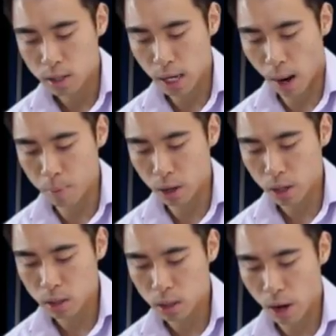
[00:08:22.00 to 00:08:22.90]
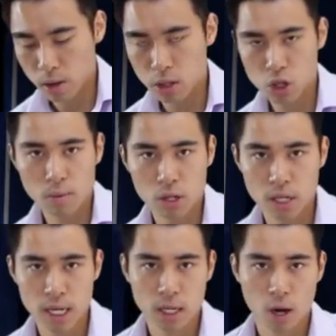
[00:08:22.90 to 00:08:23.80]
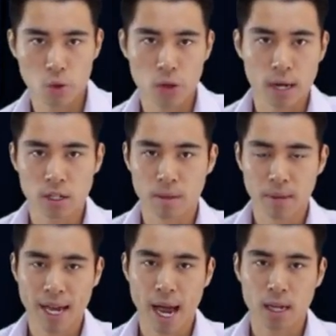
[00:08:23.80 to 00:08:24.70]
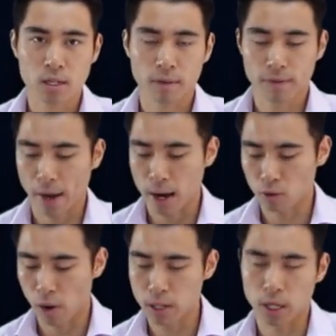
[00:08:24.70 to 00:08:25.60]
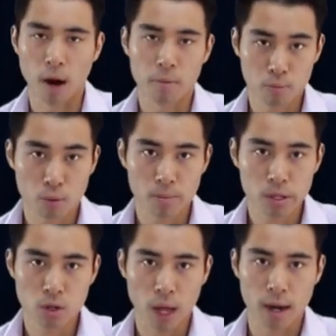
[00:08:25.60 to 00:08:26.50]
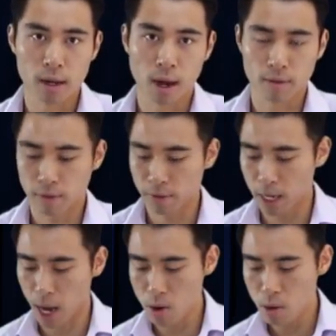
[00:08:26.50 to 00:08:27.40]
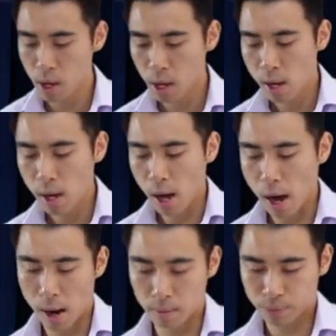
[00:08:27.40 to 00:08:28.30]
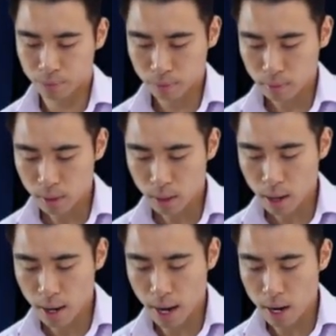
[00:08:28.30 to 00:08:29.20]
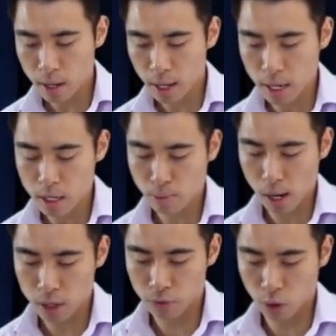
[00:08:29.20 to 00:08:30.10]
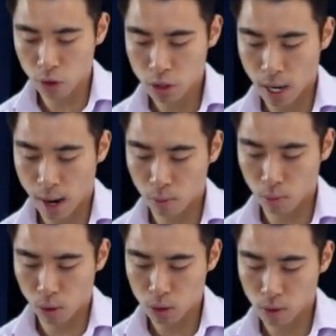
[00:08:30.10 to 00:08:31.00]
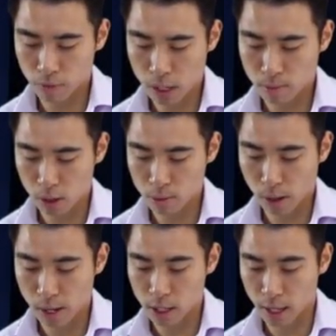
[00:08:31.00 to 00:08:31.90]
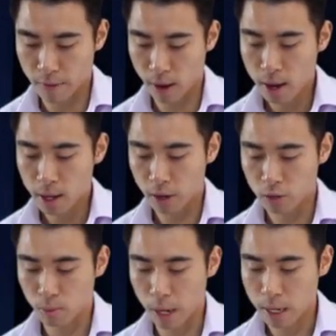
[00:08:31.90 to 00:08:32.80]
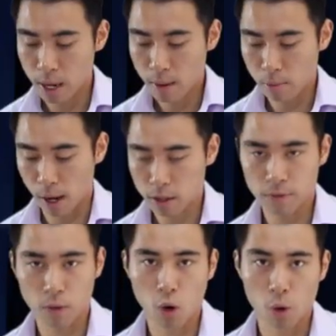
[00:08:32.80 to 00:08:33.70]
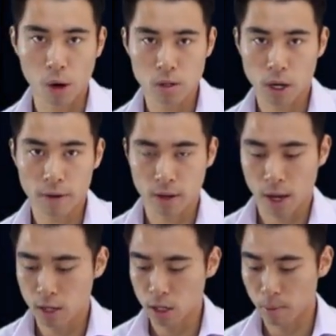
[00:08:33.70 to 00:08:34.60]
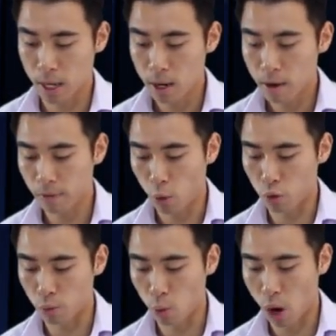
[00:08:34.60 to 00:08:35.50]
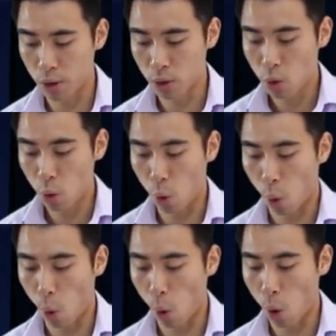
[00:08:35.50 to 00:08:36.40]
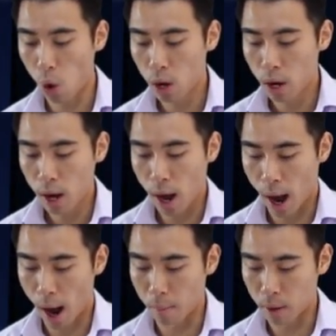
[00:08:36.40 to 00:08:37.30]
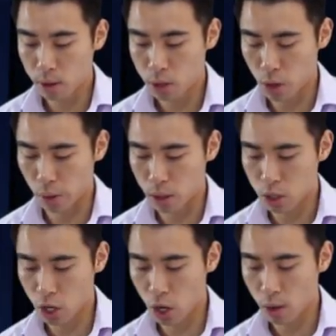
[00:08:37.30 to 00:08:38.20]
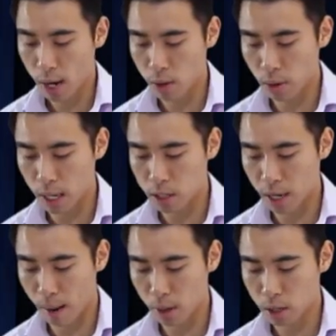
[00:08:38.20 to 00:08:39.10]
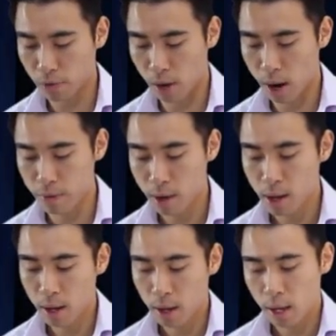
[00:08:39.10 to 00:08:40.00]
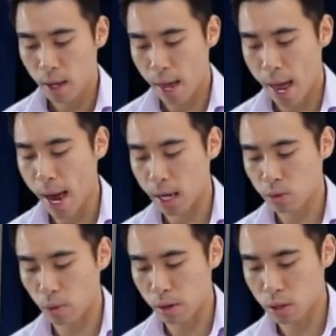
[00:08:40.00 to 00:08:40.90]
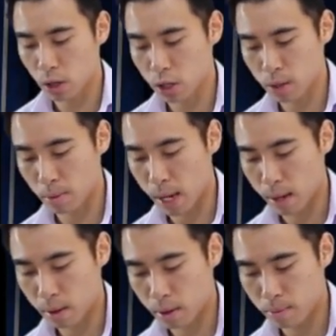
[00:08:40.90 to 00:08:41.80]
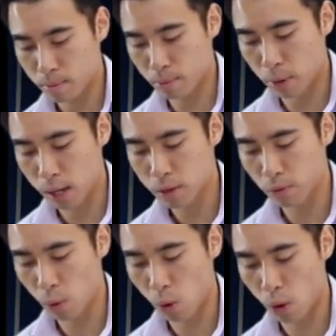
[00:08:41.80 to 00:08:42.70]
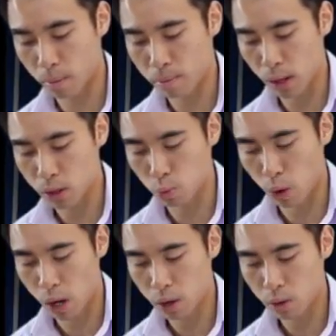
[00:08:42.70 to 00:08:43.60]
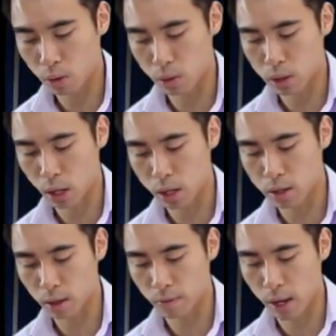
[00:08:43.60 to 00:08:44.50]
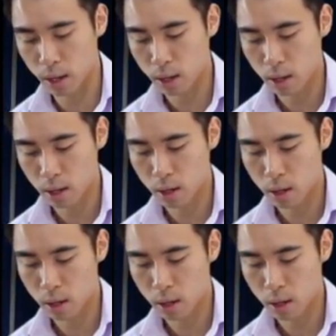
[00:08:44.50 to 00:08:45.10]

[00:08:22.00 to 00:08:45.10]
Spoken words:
Like I said, I'm not going to go into too much detail on actually the mechanics of factorising. I'll probably do that in another video. And then looking at this plus 4 term, what two things multiplied together gives me plus 4? Well, it's either going to be 4 and 1 or 2 and 2. How do I get to that plus 5x? Well, it's got to be plus 4 and plus 1, or alternatively